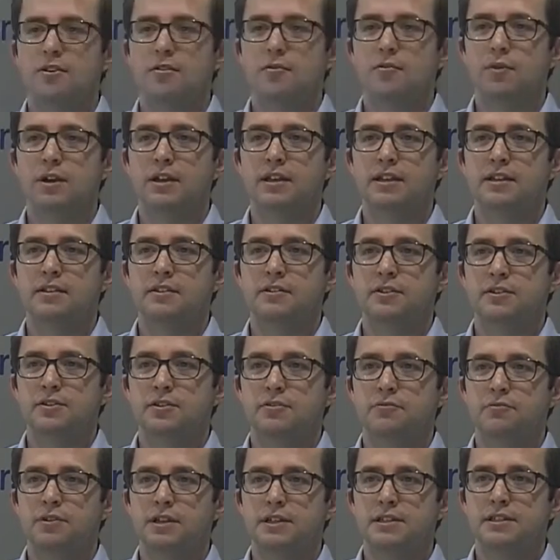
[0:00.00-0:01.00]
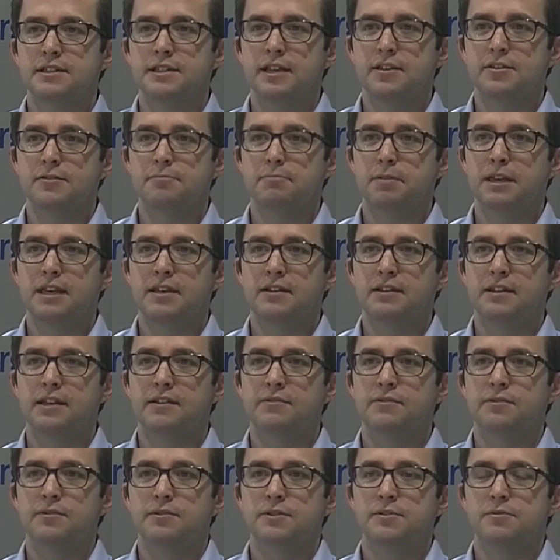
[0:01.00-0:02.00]
when it sort of reaches those peak
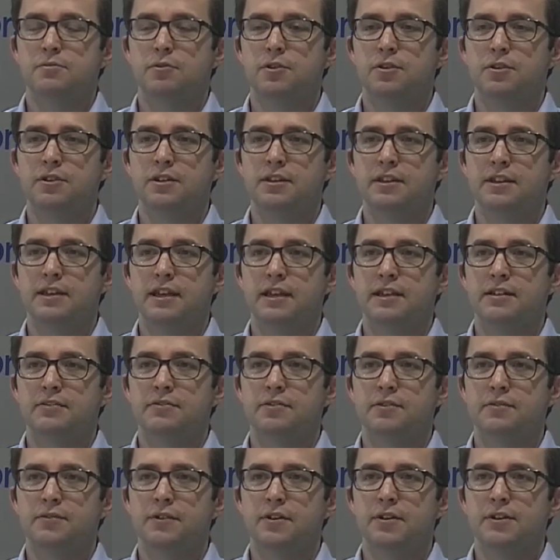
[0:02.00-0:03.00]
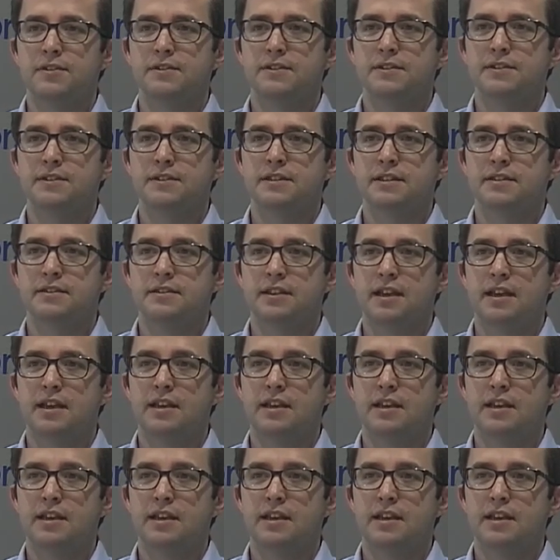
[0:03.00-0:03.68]
levels, what you can get in reverse is